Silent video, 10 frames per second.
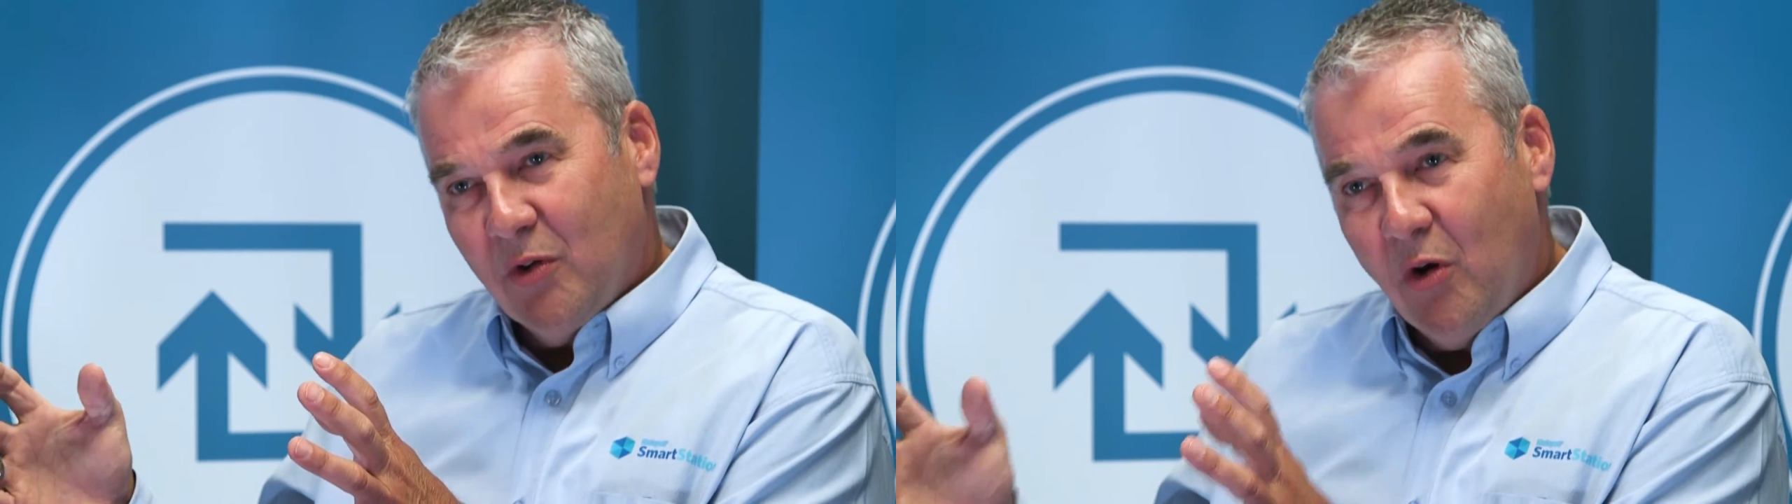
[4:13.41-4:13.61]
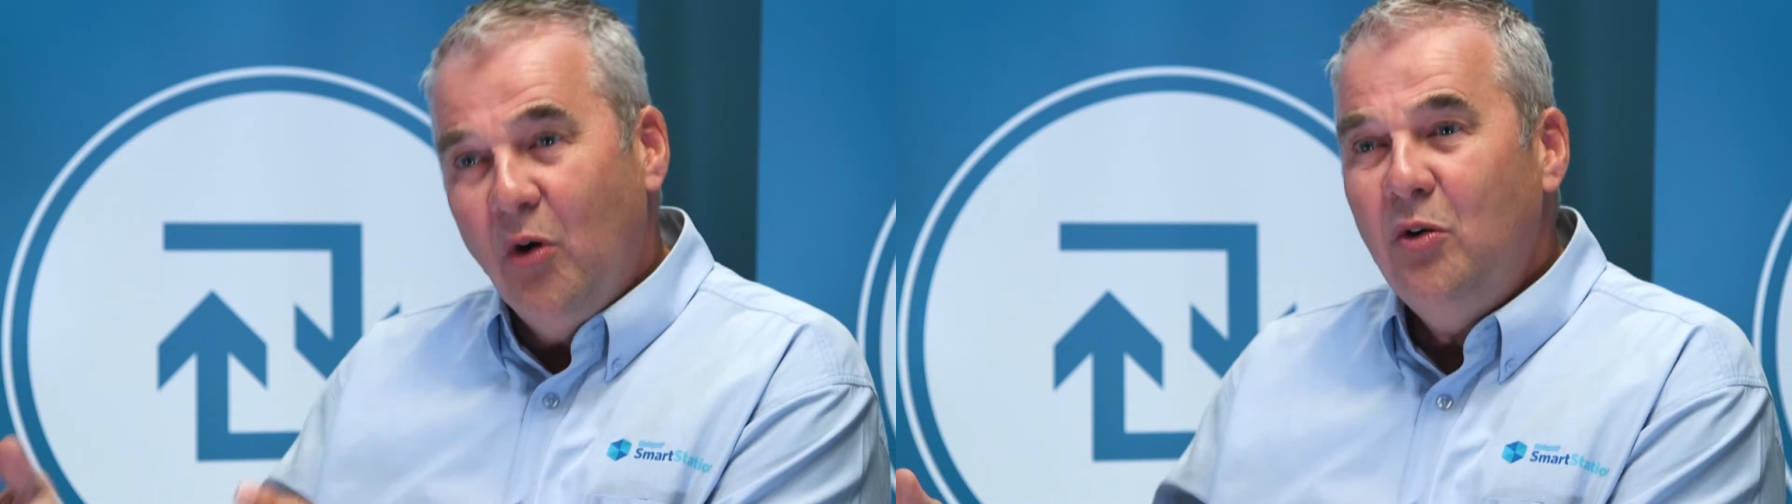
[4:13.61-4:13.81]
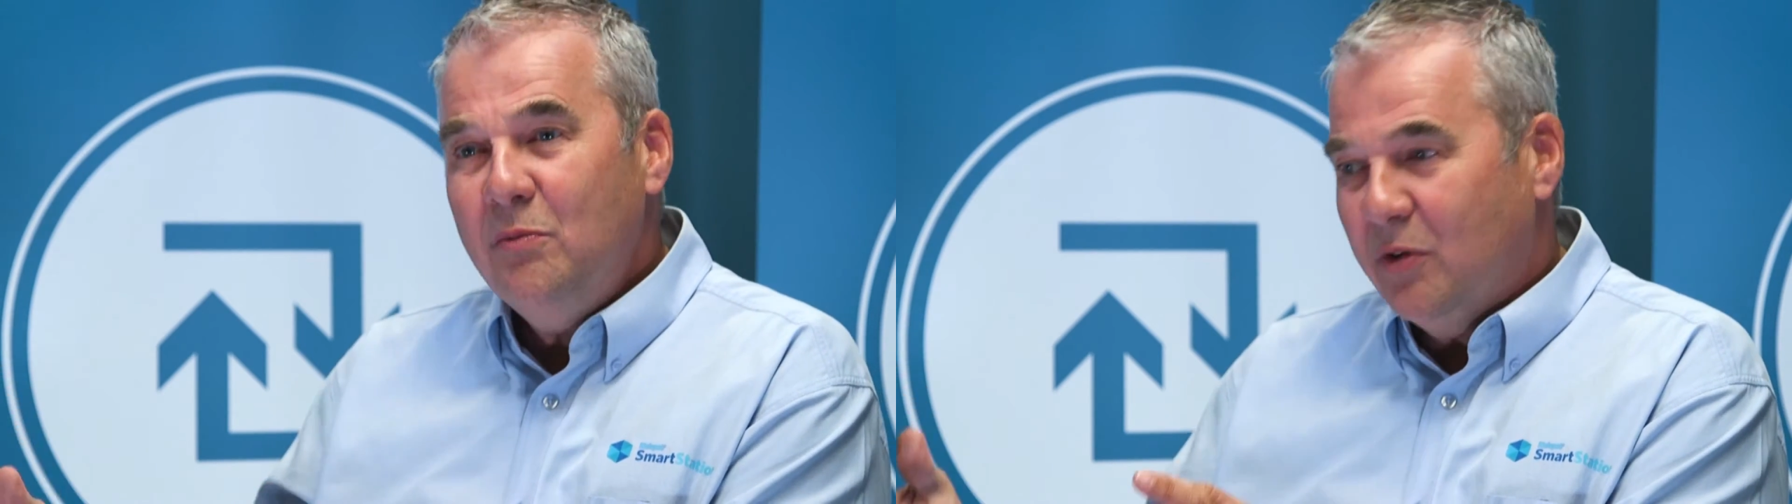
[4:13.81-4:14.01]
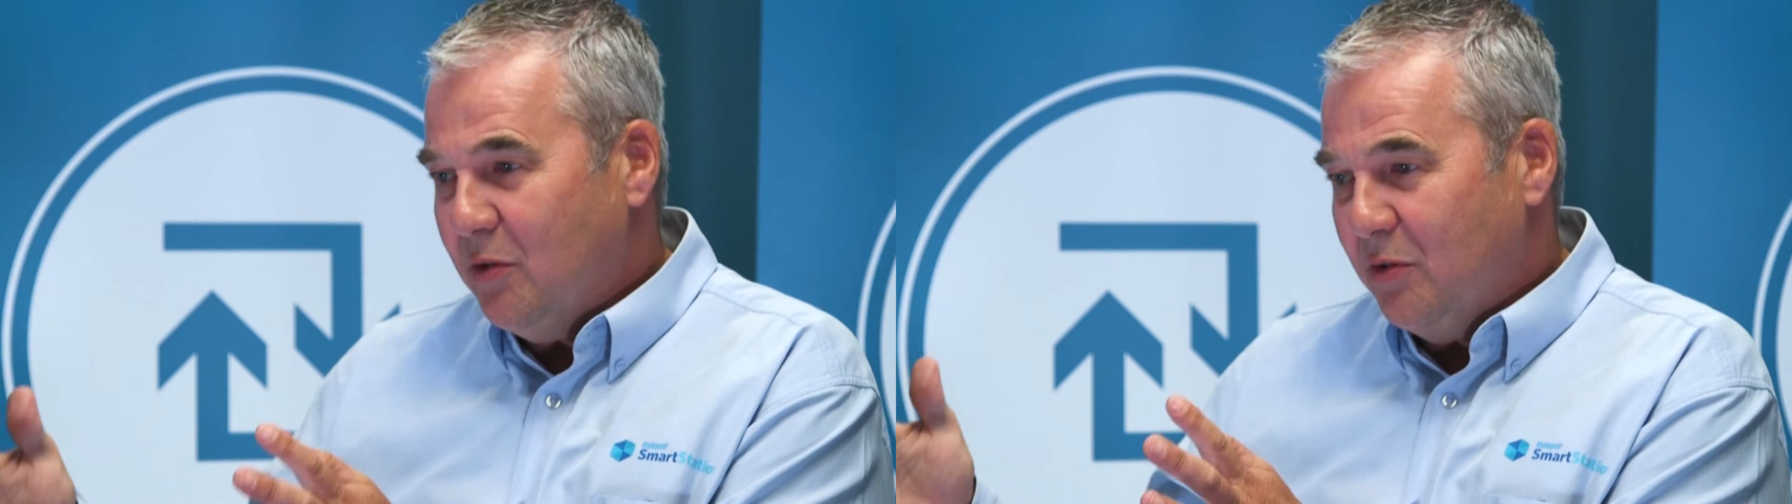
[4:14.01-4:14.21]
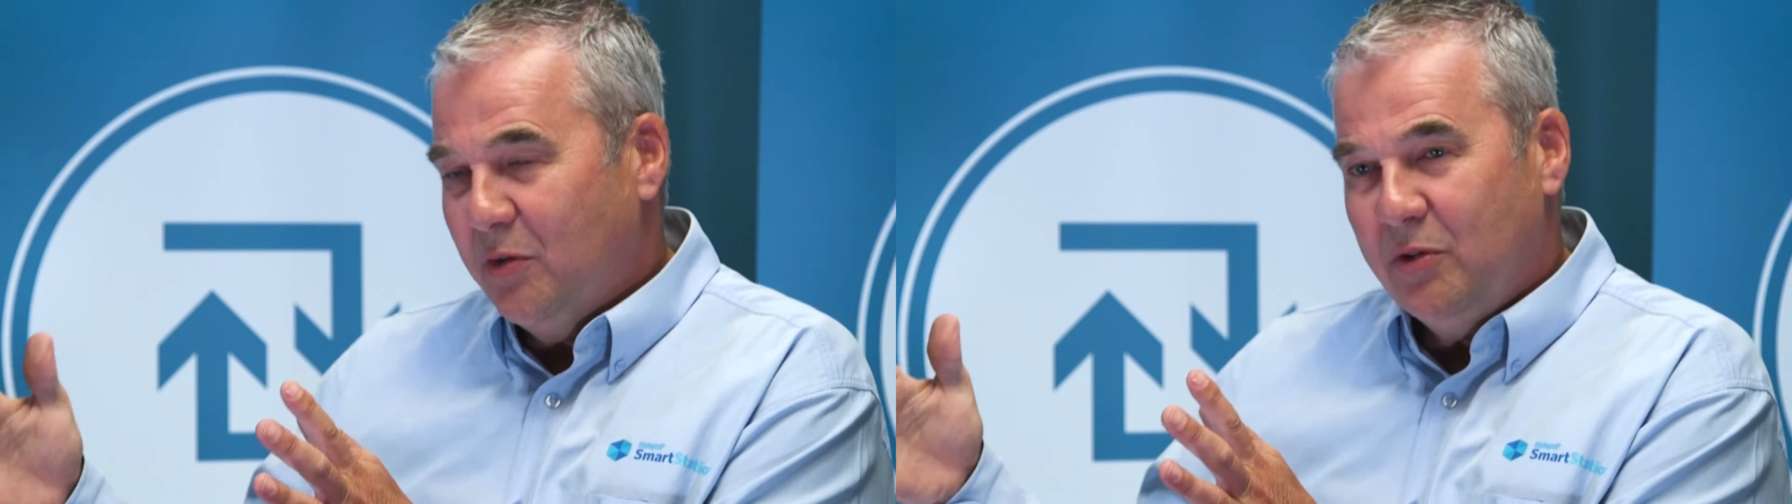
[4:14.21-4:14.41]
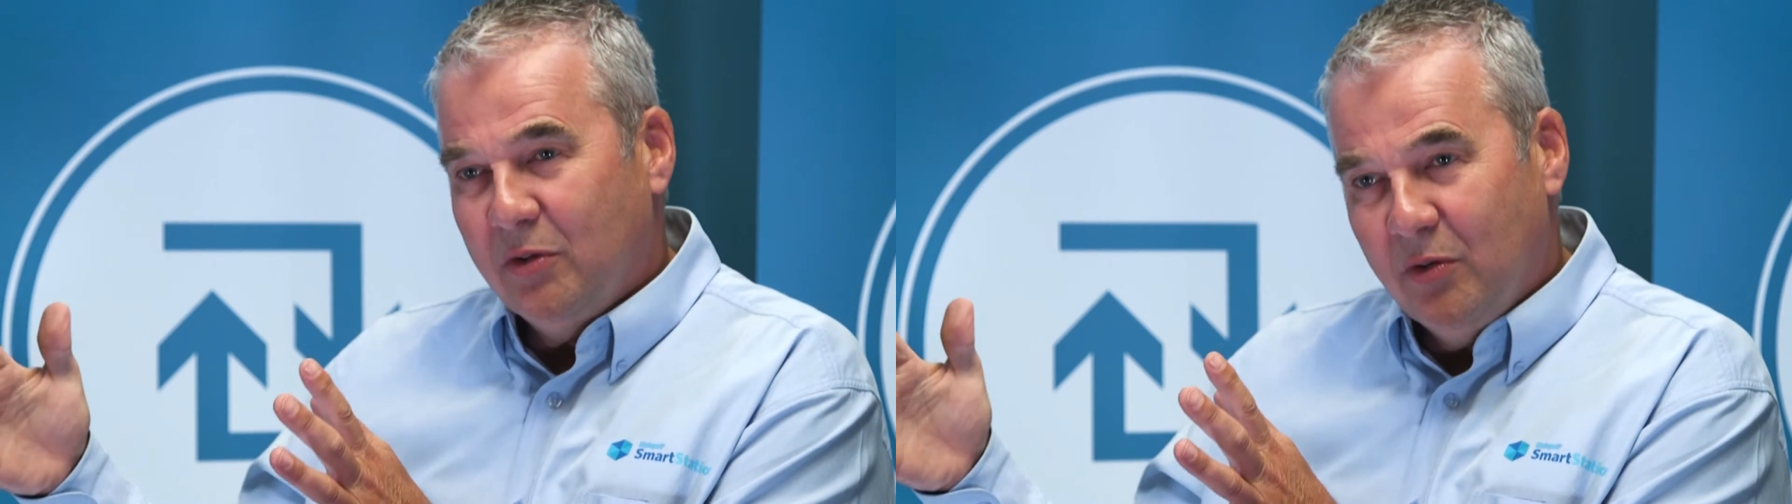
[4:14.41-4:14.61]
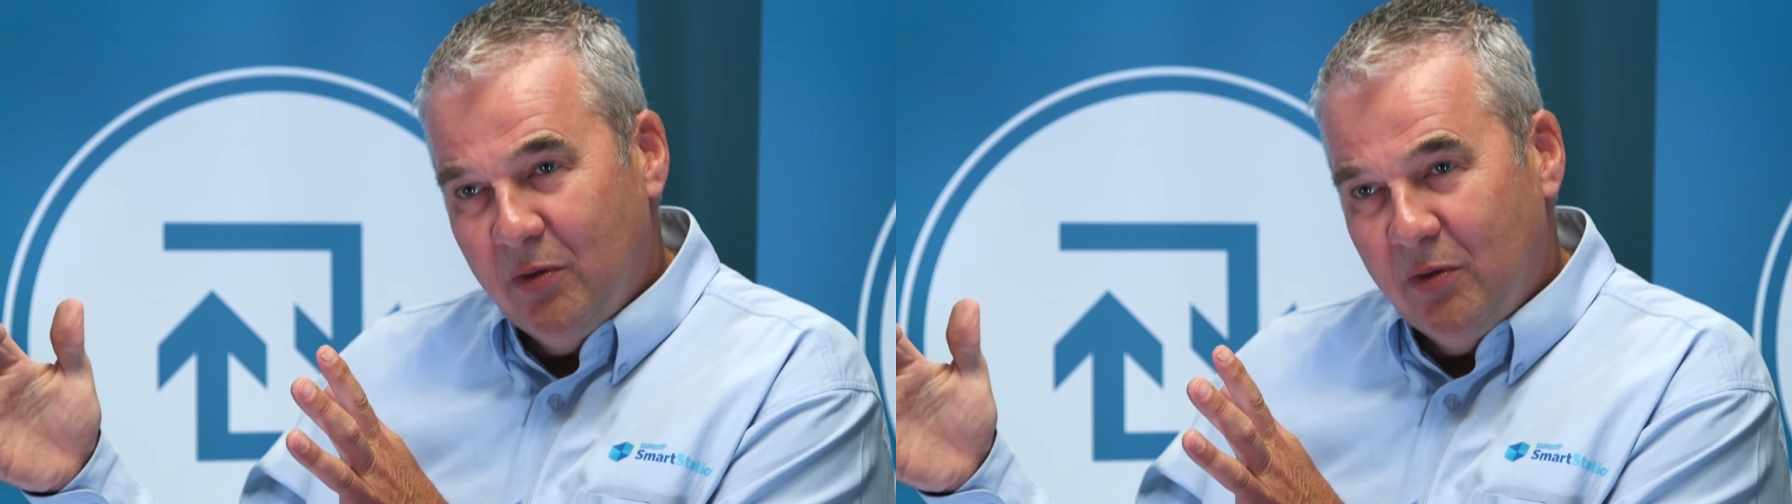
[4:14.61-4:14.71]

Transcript: home or your